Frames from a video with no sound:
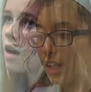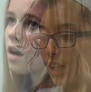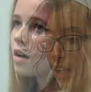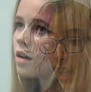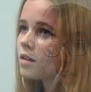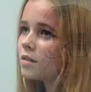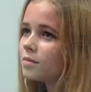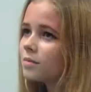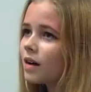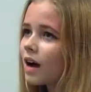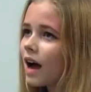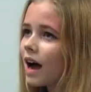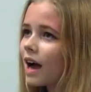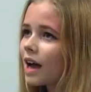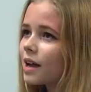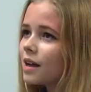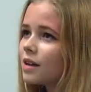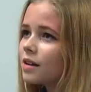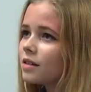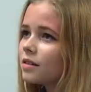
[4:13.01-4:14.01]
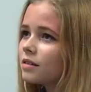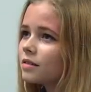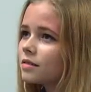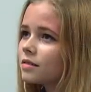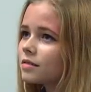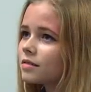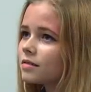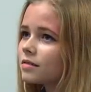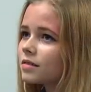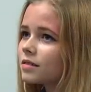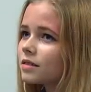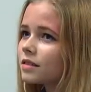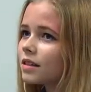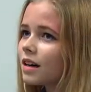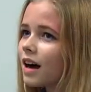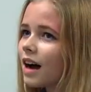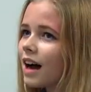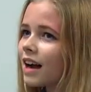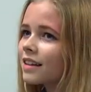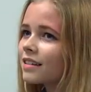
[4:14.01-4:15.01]
Um, I,
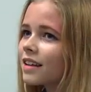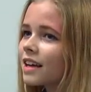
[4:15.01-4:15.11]
I